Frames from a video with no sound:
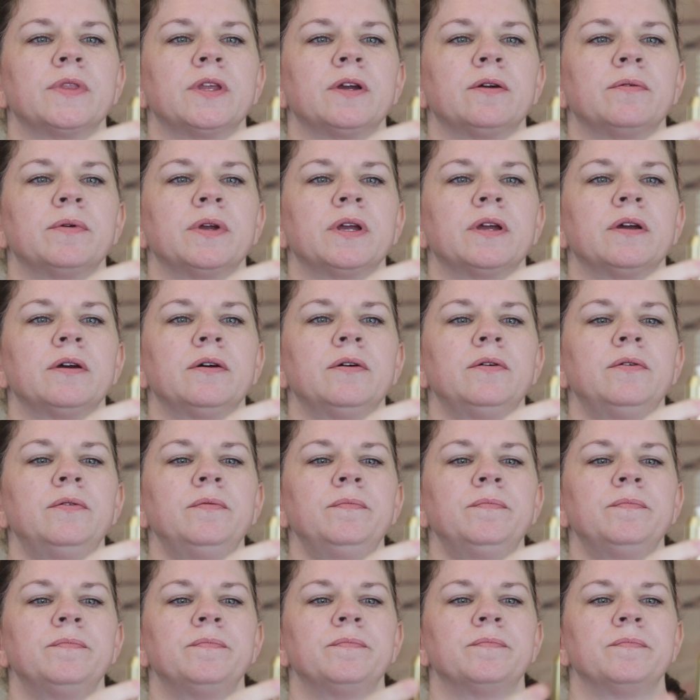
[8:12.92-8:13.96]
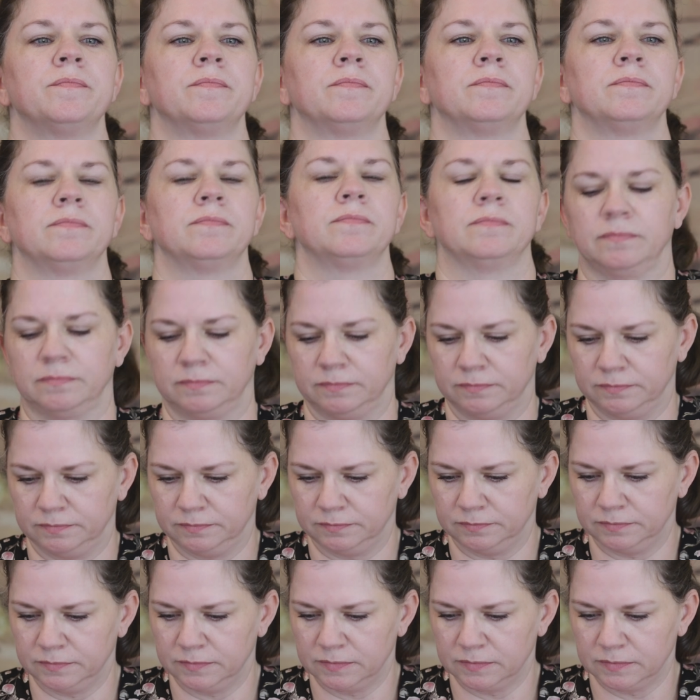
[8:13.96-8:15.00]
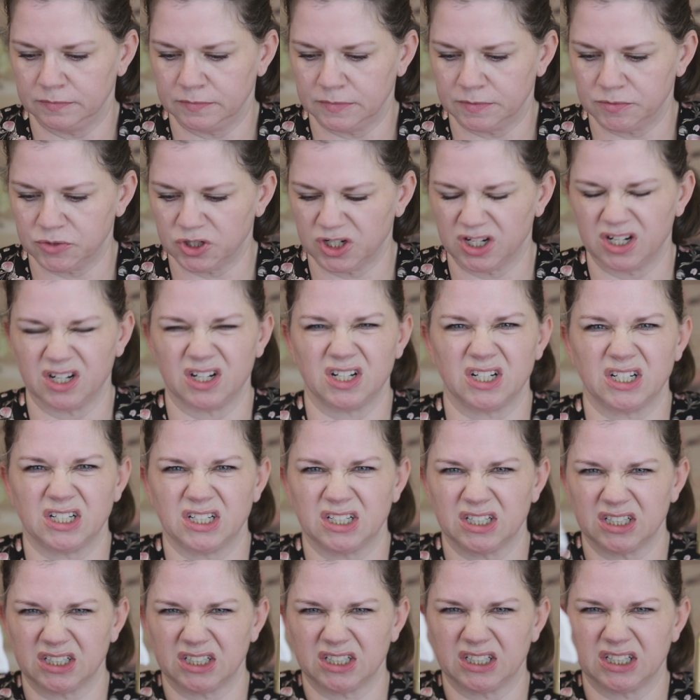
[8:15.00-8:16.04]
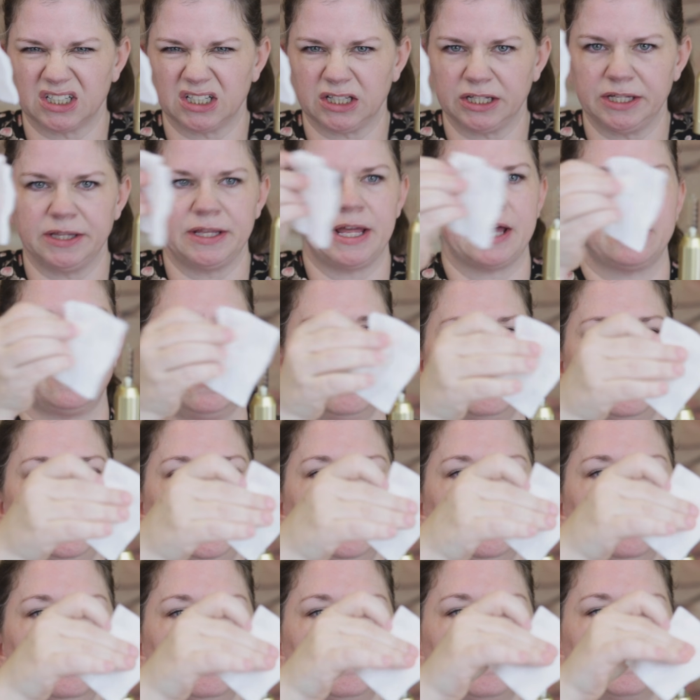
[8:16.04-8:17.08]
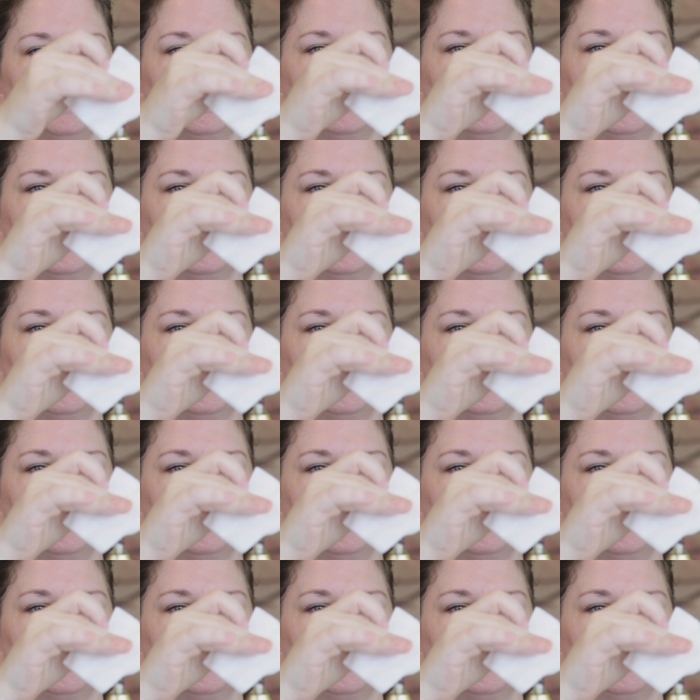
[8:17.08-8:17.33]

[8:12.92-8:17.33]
There we go. I'm just going to clean that off here.